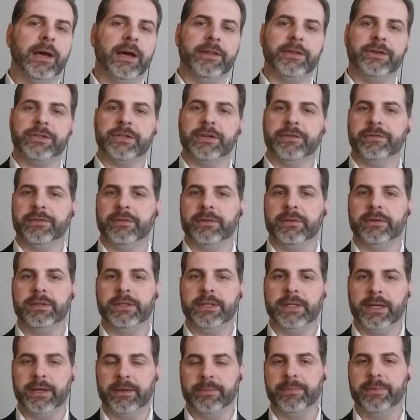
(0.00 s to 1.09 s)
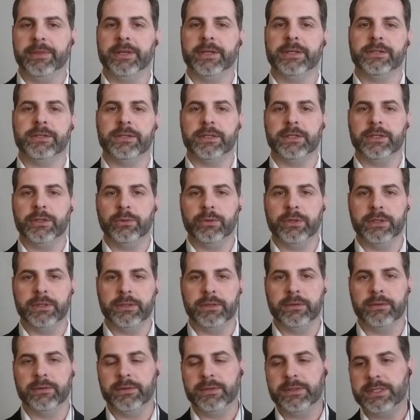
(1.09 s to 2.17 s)
There's different things that you
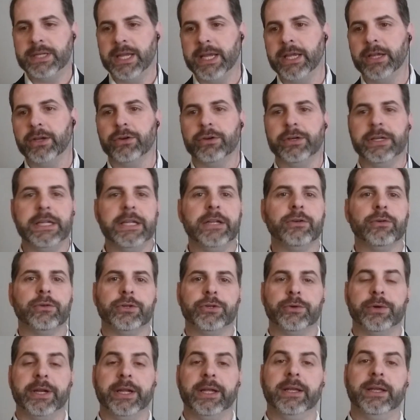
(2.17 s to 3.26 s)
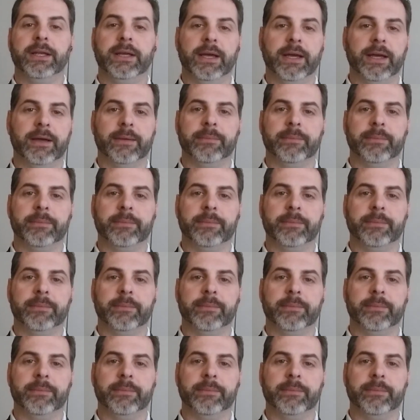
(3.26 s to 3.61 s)
can take or eat or drink.